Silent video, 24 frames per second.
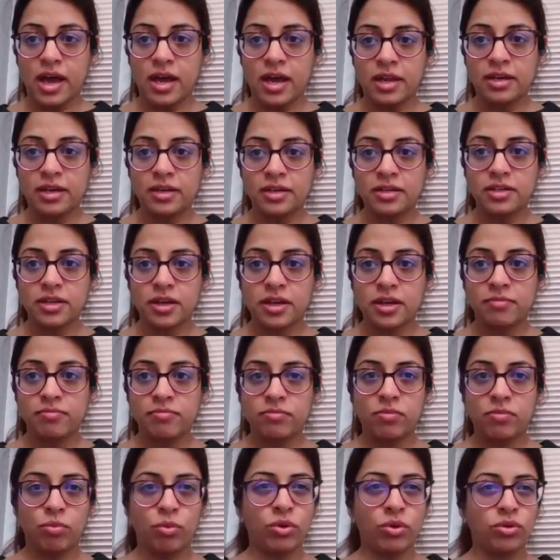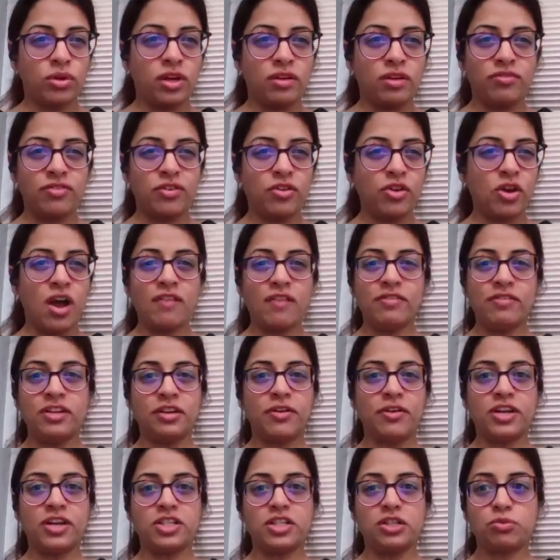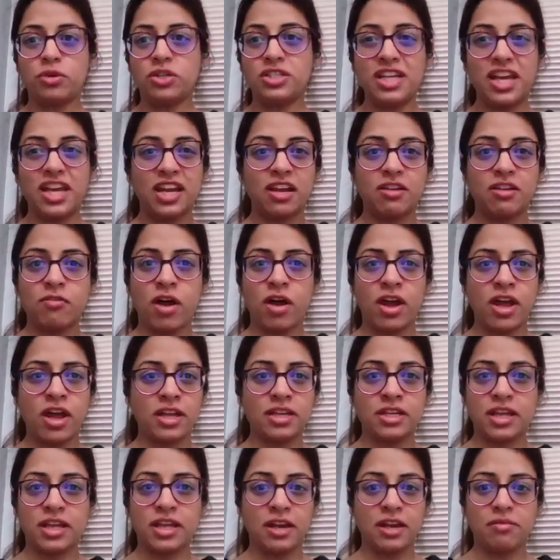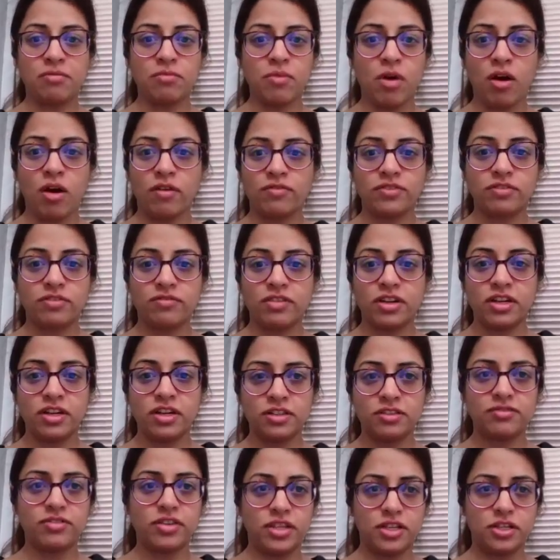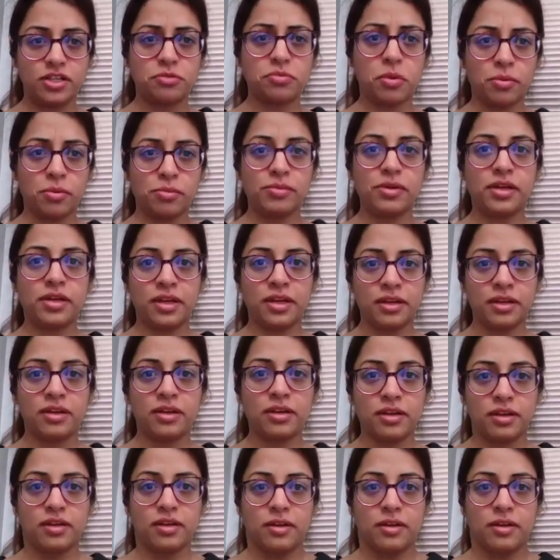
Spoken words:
and if you have any questions, we'll take it right at the end after Reena's finished, probably.